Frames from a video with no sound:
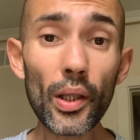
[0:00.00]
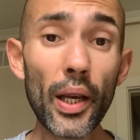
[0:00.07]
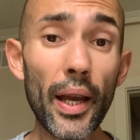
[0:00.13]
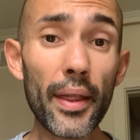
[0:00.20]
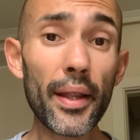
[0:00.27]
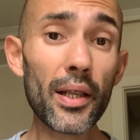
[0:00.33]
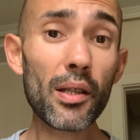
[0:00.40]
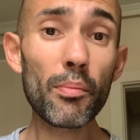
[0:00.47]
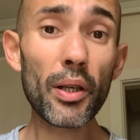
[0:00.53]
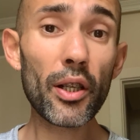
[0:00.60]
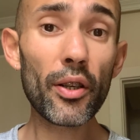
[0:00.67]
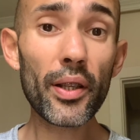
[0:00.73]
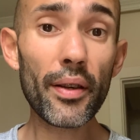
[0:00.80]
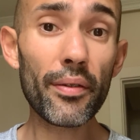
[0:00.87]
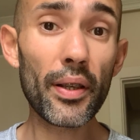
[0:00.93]
And that's about
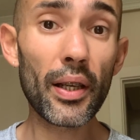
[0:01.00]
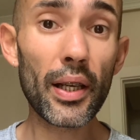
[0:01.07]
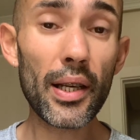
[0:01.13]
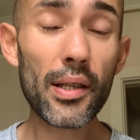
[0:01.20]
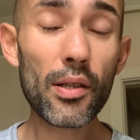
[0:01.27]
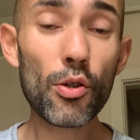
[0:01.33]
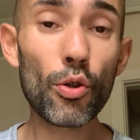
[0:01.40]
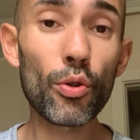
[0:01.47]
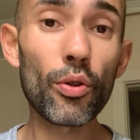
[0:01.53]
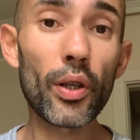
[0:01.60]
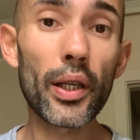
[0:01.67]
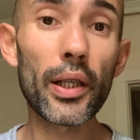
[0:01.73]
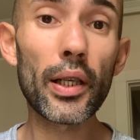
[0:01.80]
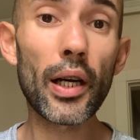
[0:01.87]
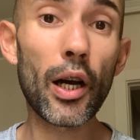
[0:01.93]
it, I think, guys. So
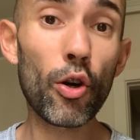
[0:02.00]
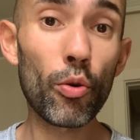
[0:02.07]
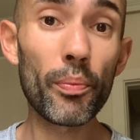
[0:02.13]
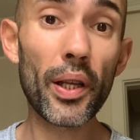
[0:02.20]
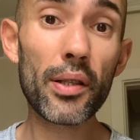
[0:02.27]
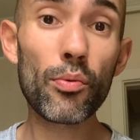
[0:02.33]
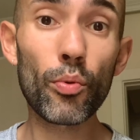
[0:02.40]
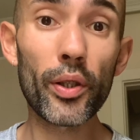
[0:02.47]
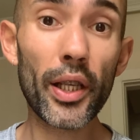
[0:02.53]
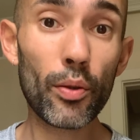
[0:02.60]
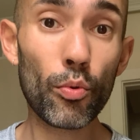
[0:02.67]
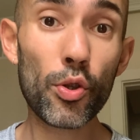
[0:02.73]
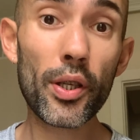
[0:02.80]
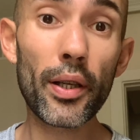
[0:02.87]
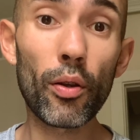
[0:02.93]
I hope that
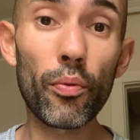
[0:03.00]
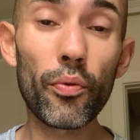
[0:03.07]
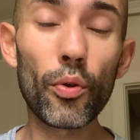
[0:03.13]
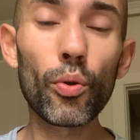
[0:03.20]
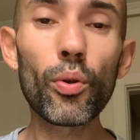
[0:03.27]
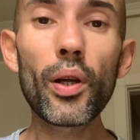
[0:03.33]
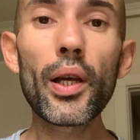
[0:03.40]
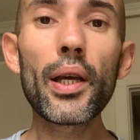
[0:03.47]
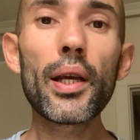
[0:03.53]
was helpful,